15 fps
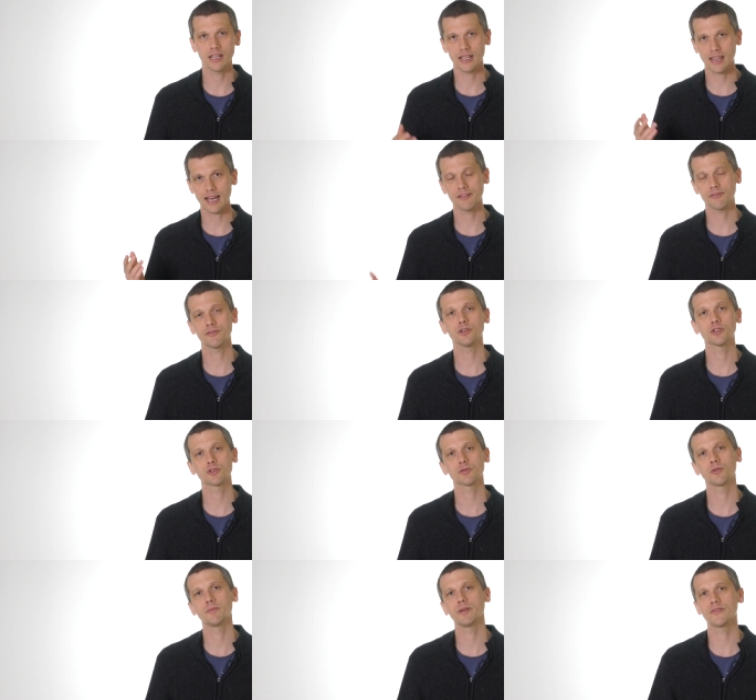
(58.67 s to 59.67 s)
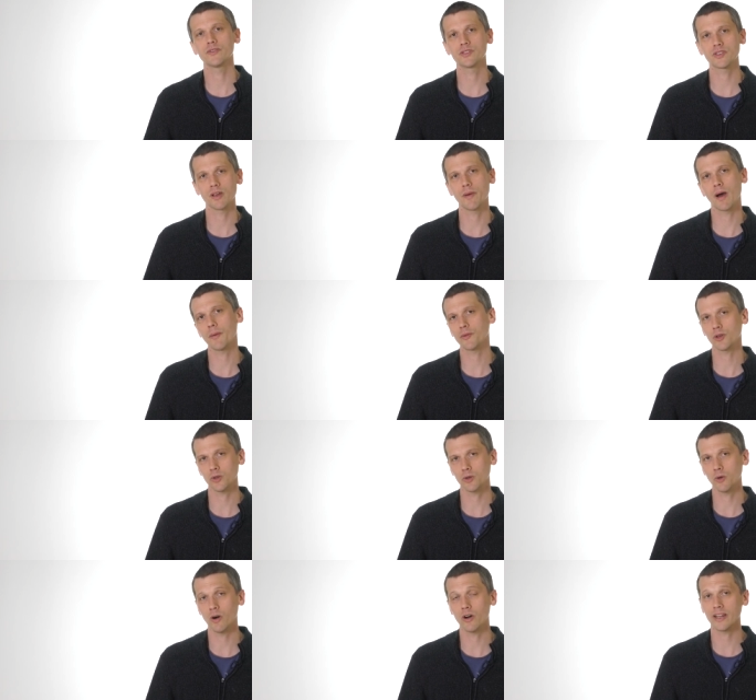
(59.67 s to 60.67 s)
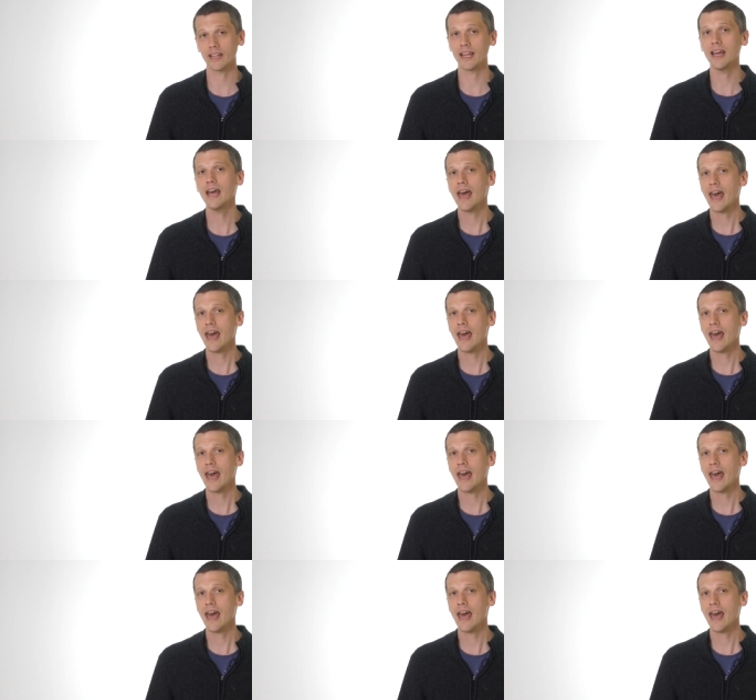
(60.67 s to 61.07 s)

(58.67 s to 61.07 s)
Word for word: that that filter will be of the same optical quality